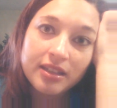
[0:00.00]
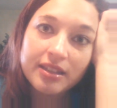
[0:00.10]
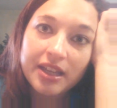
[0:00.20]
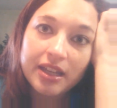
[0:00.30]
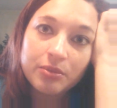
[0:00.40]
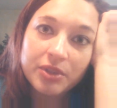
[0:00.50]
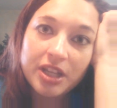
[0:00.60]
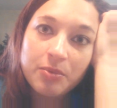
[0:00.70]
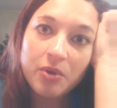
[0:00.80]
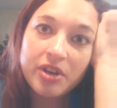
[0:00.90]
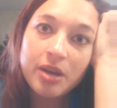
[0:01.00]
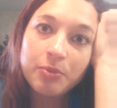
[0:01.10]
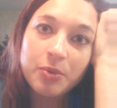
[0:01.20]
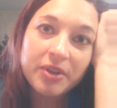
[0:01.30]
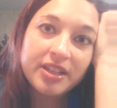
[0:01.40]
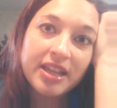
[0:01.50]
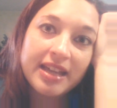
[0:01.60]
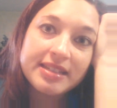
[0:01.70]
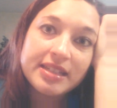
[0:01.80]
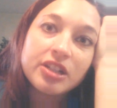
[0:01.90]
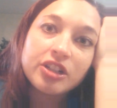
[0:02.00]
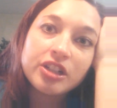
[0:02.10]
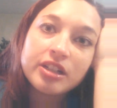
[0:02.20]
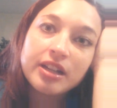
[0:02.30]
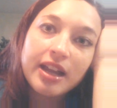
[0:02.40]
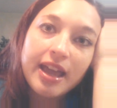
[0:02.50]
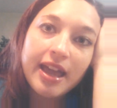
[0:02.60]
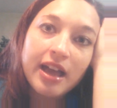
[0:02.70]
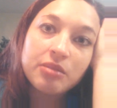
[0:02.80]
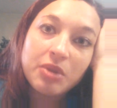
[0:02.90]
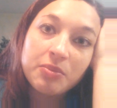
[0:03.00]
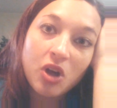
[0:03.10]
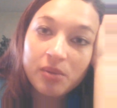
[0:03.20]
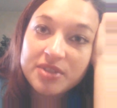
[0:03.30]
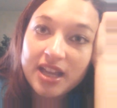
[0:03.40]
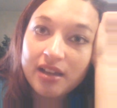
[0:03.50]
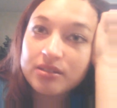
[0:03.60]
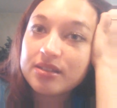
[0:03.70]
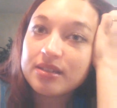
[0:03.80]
Then when they woke up, we went and had dinner at my mom's house,